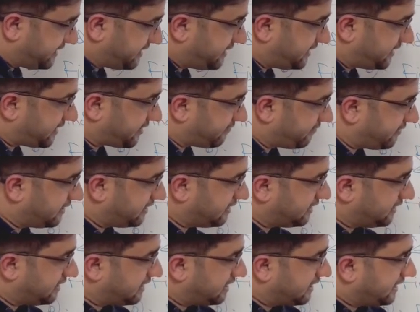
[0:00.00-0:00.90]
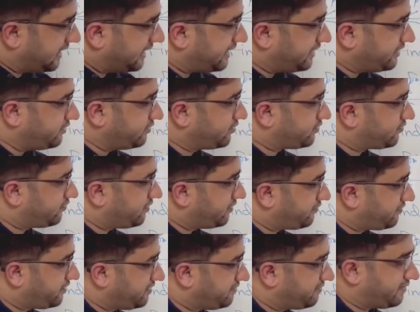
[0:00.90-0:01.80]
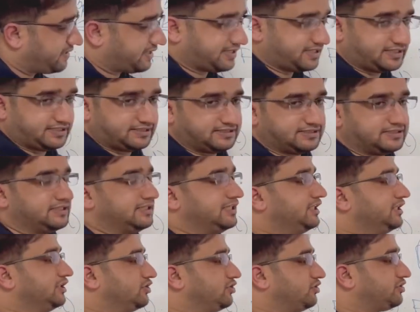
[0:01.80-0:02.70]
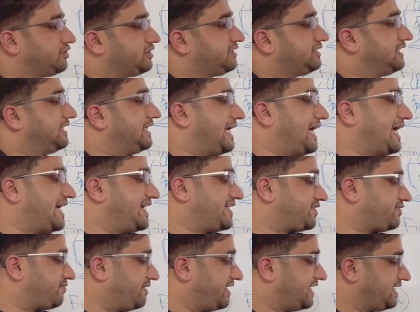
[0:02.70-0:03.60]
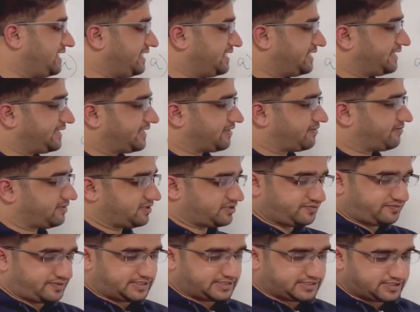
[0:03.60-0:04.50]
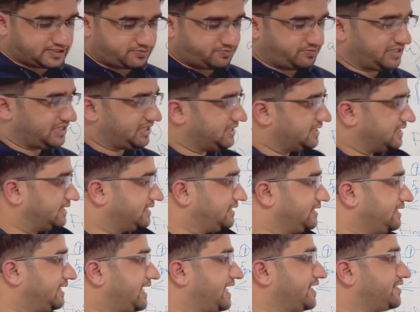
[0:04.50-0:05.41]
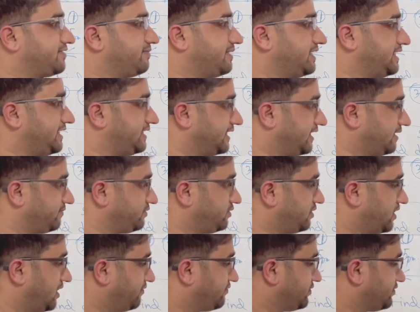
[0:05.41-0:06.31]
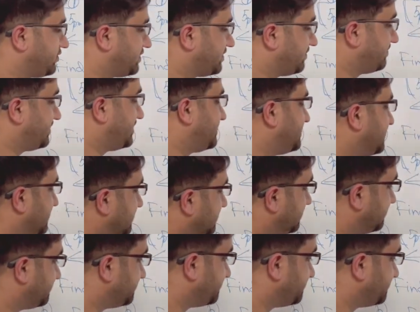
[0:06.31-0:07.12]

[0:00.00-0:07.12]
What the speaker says: interval and use 50 for the, so as many intervals for the speed, as many times you have to split it.